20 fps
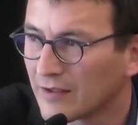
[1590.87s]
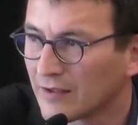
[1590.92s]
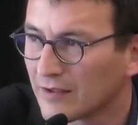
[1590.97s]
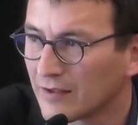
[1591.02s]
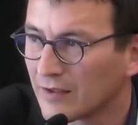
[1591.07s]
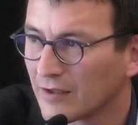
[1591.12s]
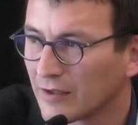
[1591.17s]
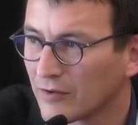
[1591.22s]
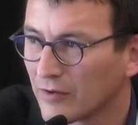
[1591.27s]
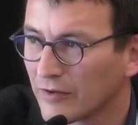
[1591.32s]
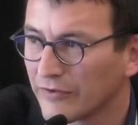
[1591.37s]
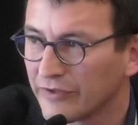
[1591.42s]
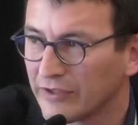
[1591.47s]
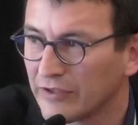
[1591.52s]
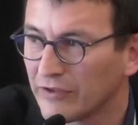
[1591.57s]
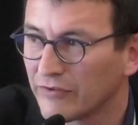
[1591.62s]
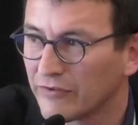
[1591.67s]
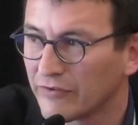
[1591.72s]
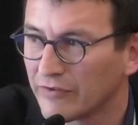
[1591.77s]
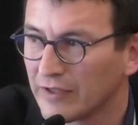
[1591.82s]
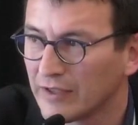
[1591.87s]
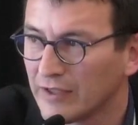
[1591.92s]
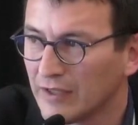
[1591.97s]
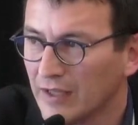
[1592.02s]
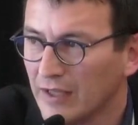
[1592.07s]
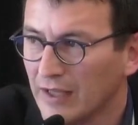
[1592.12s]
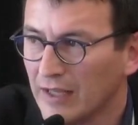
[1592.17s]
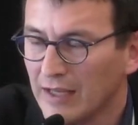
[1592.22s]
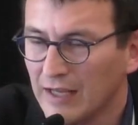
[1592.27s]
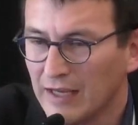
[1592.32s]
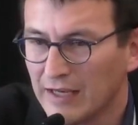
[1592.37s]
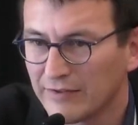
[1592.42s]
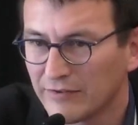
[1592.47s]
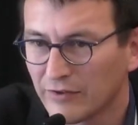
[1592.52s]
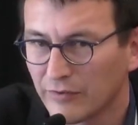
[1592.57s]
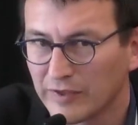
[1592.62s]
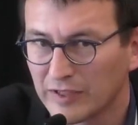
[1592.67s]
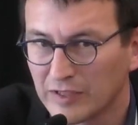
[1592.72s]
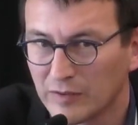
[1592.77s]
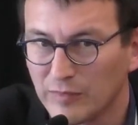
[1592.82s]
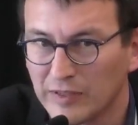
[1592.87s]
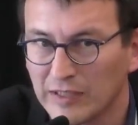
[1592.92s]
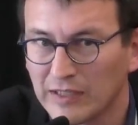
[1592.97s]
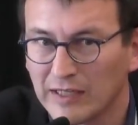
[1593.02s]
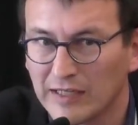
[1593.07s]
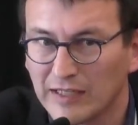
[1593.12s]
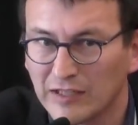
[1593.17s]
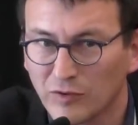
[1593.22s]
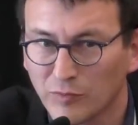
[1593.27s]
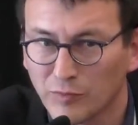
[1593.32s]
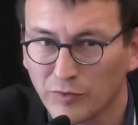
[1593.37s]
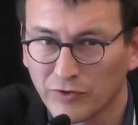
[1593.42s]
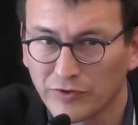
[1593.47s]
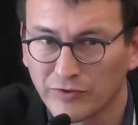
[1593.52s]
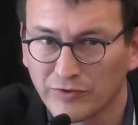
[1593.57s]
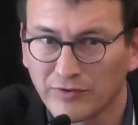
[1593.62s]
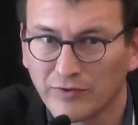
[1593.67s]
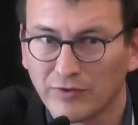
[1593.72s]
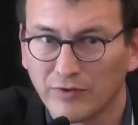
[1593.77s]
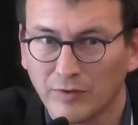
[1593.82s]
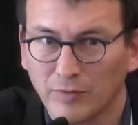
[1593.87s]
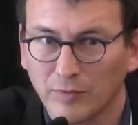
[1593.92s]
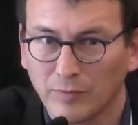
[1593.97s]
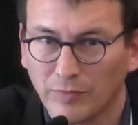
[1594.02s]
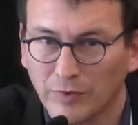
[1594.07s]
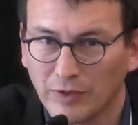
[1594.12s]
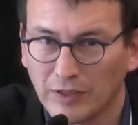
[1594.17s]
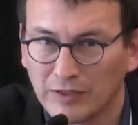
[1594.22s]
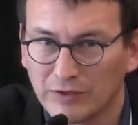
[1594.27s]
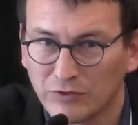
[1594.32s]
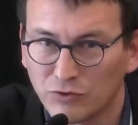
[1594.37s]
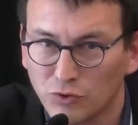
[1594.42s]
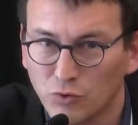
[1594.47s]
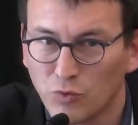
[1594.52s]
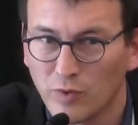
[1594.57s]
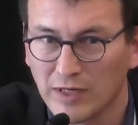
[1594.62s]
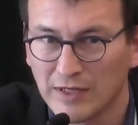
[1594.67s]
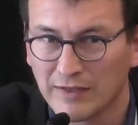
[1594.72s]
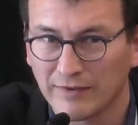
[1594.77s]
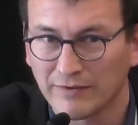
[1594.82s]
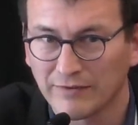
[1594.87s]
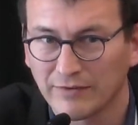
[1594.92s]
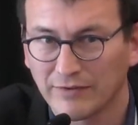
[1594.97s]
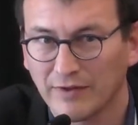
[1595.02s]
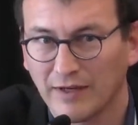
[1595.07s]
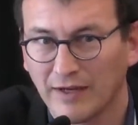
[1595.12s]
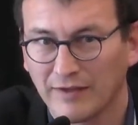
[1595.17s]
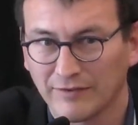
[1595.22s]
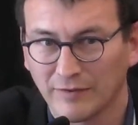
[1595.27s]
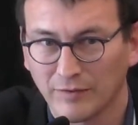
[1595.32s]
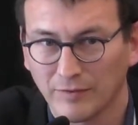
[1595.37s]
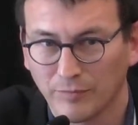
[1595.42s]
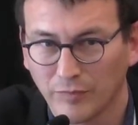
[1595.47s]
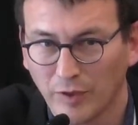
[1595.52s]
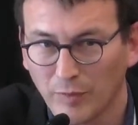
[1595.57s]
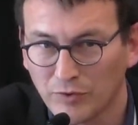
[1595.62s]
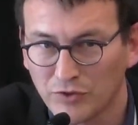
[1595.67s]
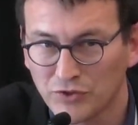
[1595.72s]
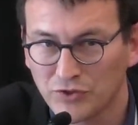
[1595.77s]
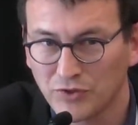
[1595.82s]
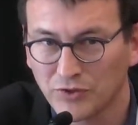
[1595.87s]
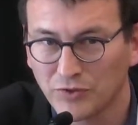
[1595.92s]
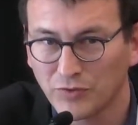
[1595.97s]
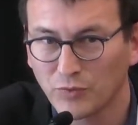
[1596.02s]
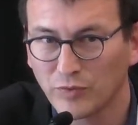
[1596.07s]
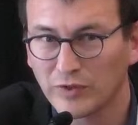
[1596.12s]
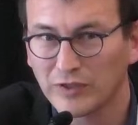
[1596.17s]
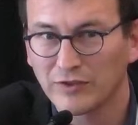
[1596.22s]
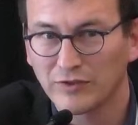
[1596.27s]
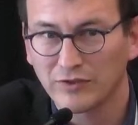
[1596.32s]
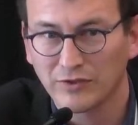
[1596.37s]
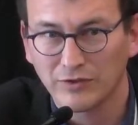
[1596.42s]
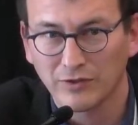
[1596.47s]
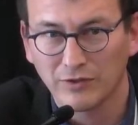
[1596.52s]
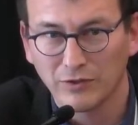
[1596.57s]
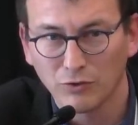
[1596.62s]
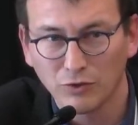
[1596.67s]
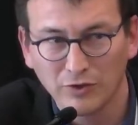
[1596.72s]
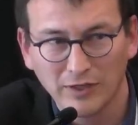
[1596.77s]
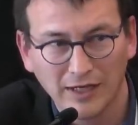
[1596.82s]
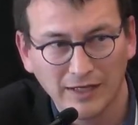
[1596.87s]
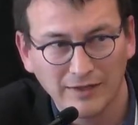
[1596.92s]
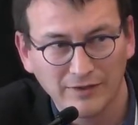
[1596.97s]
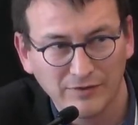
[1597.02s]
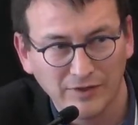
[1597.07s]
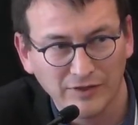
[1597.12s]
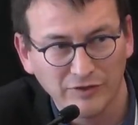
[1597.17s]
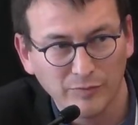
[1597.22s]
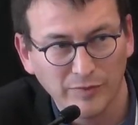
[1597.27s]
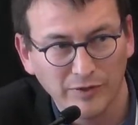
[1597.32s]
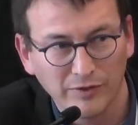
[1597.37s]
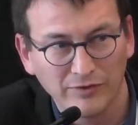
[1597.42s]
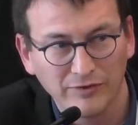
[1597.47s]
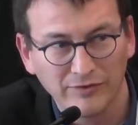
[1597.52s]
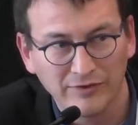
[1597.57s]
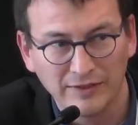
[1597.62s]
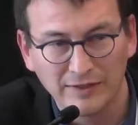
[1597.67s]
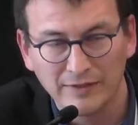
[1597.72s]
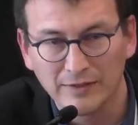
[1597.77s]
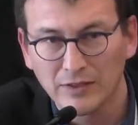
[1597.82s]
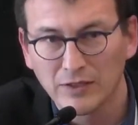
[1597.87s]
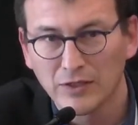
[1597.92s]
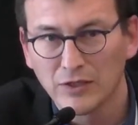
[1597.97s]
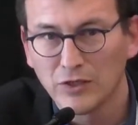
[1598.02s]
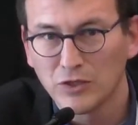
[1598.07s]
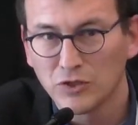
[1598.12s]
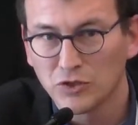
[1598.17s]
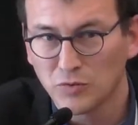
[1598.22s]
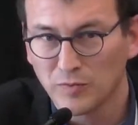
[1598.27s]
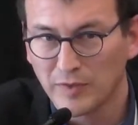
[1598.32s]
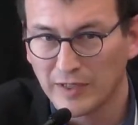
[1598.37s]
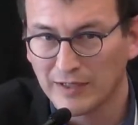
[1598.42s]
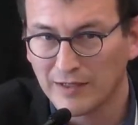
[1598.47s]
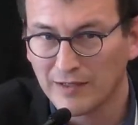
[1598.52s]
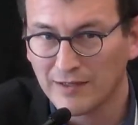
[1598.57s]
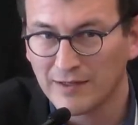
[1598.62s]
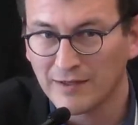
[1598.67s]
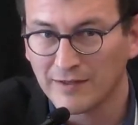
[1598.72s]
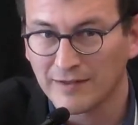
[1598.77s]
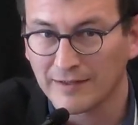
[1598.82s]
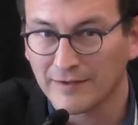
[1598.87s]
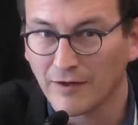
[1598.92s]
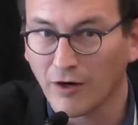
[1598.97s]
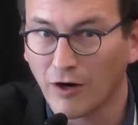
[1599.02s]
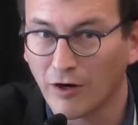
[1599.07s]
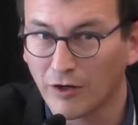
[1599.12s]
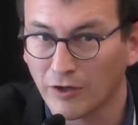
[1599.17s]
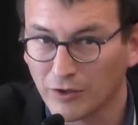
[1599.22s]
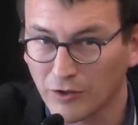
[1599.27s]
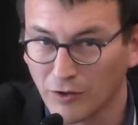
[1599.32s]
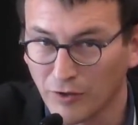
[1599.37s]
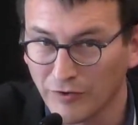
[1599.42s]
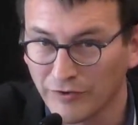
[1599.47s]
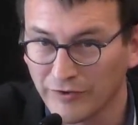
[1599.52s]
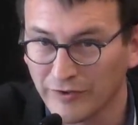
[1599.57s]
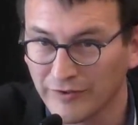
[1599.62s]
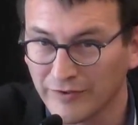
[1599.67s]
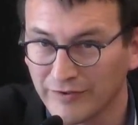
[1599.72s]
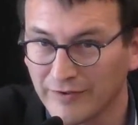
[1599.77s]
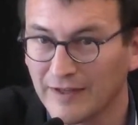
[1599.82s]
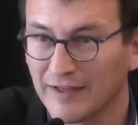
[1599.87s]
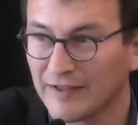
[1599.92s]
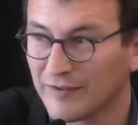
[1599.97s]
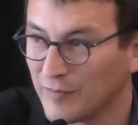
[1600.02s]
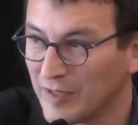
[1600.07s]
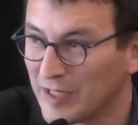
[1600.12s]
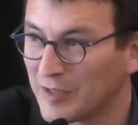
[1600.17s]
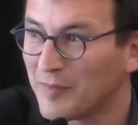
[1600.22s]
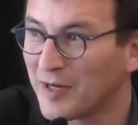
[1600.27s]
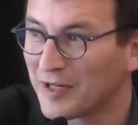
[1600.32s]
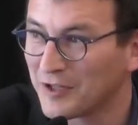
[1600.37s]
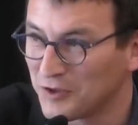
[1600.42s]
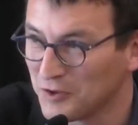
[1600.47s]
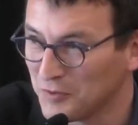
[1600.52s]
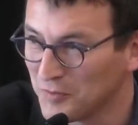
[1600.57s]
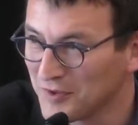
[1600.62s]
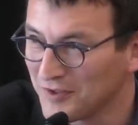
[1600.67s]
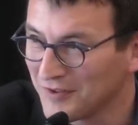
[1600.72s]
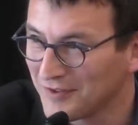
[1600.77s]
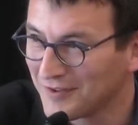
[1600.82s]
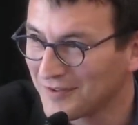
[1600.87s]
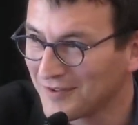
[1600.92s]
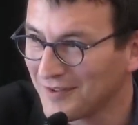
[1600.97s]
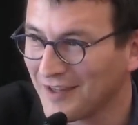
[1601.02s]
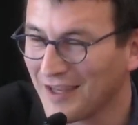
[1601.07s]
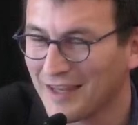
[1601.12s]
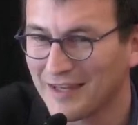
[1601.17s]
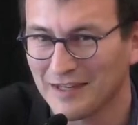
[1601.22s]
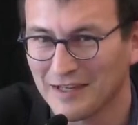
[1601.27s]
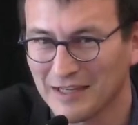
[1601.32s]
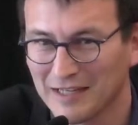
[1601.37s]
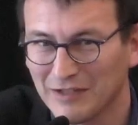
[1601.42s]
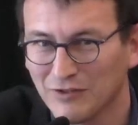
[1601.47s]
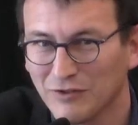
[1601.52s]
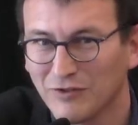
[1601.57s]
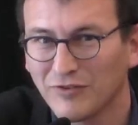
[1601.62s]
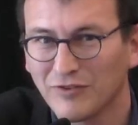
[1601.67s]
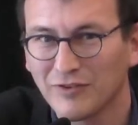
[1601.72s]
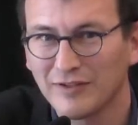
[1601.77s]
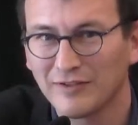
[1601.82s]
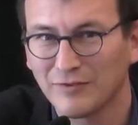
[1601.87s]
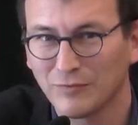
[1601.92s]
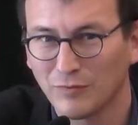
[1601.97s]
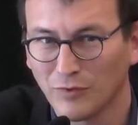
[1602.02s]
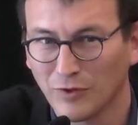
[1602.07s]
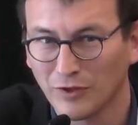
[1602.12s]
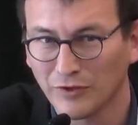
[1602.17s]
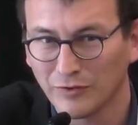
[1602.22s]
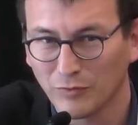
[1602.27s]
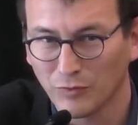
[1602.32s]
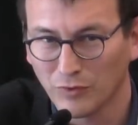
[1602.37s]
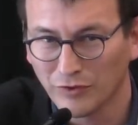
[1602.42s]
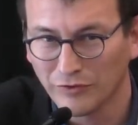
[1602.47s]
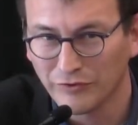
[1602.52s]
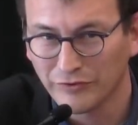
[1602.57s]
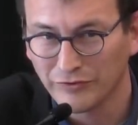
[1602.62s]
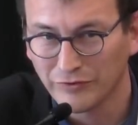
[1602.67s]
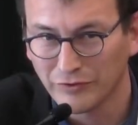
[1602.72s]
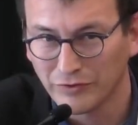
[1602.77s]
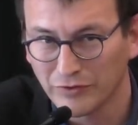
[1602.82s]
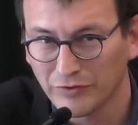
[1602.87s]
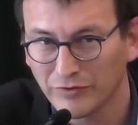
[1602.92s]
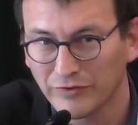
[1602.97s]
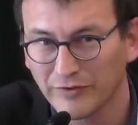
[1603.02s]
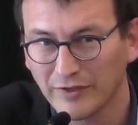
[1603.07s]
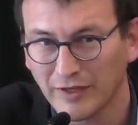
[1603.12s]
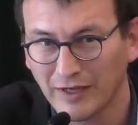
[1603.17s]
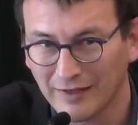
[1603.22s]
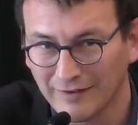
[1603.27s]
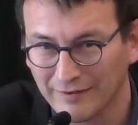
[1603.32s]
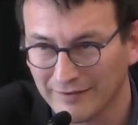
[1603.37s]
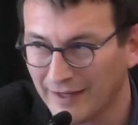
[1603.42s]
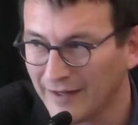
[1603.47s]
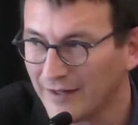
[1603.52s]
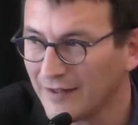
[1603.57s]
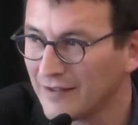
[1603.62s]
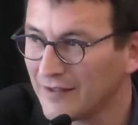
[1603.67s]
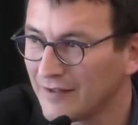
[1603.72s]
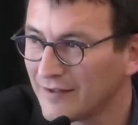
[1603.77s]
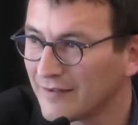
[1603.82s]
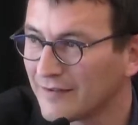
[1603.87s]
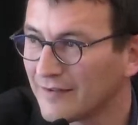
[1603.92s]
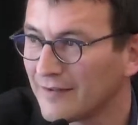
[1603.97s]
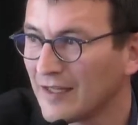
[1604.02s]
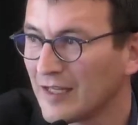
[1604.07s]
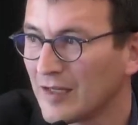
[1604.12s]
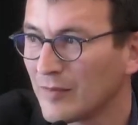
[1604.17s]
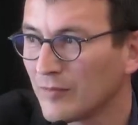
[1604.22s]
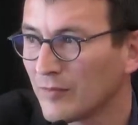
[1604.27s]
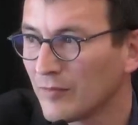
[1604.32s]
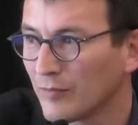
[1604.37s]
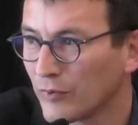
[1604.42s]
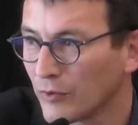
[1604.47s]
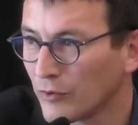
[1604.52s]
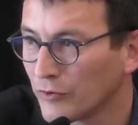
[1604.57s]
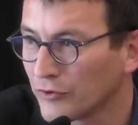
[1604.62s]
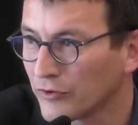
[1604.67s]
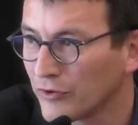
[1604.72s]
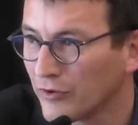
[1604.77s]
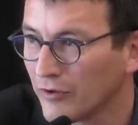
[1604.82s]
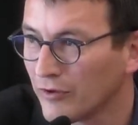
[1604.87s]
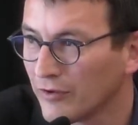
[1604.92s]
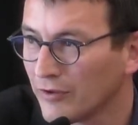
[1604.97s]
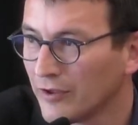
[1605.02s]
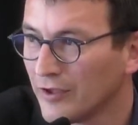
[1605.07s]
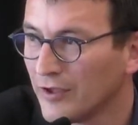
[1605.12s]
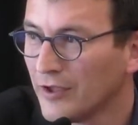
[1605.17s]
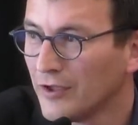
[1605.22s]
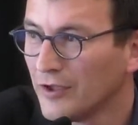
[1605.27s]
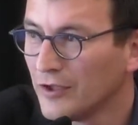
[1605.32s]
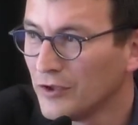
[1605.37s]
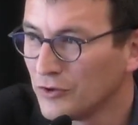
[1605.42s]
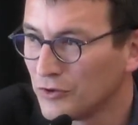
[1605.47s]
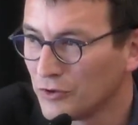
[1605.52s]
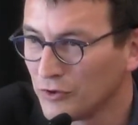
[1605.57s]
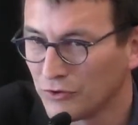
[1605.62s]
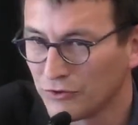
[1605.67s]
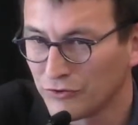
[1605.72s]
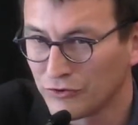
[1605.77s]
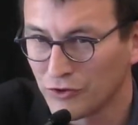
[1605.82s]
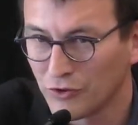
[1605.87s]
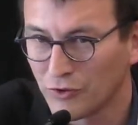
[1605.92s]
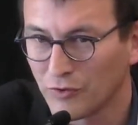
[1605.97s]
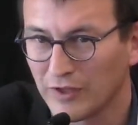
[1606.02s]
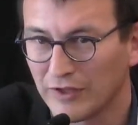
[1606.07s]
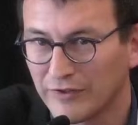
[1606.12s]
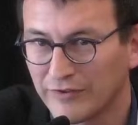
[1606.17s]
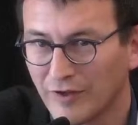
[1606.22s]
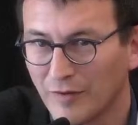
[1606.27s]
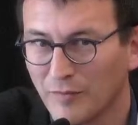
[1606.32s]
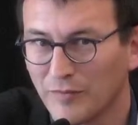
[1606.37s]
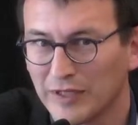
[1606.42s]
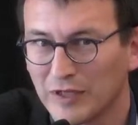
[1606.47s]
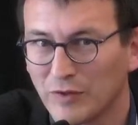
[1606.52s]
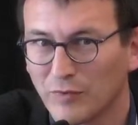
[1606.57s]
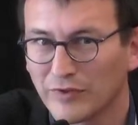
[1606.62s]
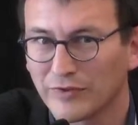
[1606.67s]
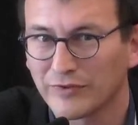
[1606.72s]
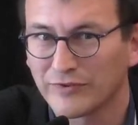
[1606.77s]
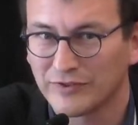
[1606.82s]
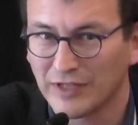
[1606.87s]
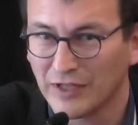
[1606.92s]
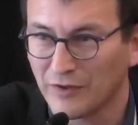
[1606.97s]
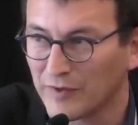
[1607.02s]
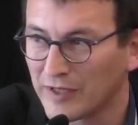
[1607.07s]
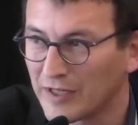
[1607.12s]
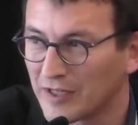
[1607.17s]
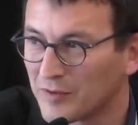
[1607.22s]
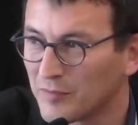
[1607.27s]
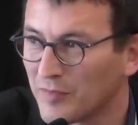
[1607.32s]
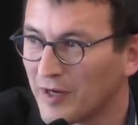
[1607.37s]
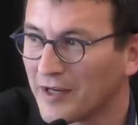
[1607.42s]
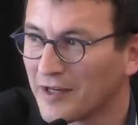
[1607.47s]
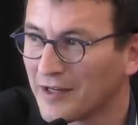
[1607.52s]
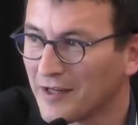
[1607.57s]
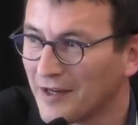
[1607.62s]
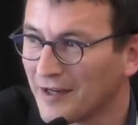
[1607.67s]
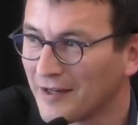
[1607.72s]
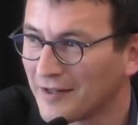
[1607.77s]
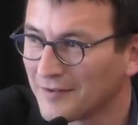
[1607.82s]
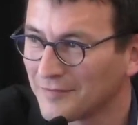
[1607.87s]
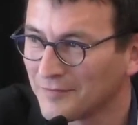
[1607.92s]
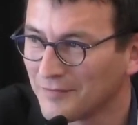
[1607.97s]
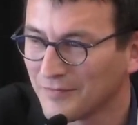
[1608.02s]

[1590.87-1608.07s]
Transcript: across the industry, is already being interpreted in two ways. As a publisher, we look at transparency to make clear that our content is made by humans, and the industries wants to use exactly the same protocol to show that something was generated by AI.